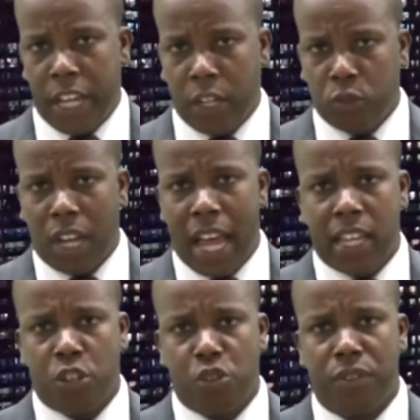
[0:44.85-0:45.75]
And I'd
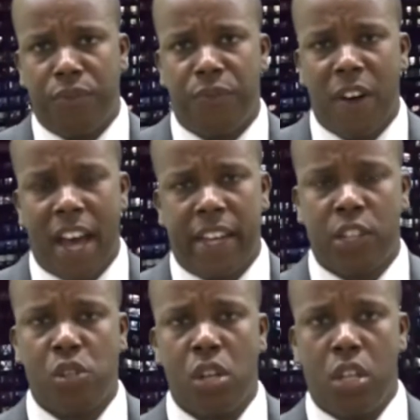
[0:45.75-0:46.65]
like to
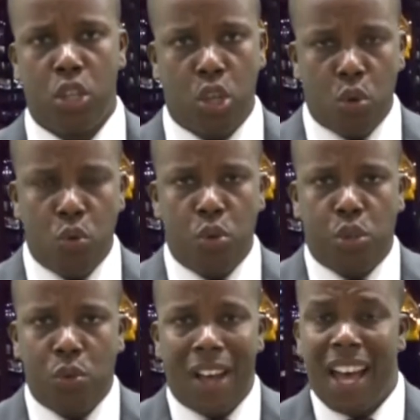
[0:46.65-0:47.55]
invite you
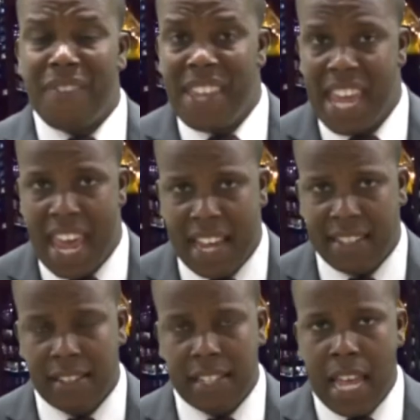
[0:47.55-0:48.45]
to have in
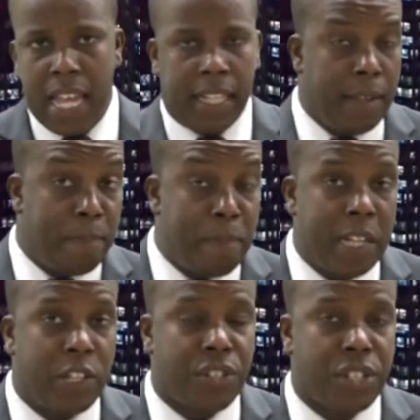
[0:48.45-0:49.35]
hand the
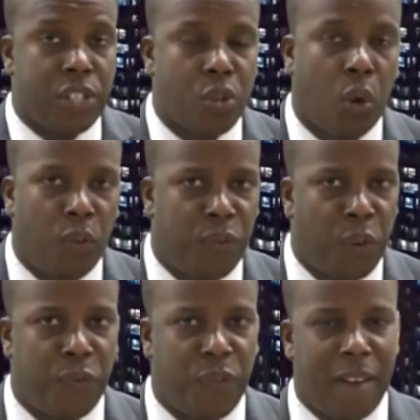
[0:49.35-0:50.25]
pictures of
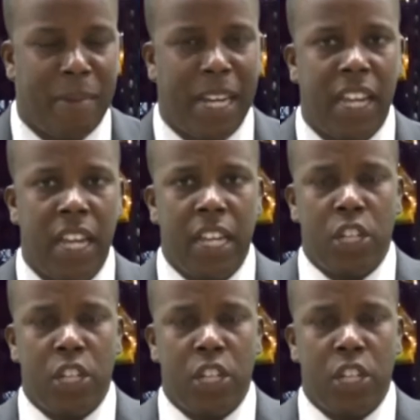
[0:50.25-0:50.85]
your family,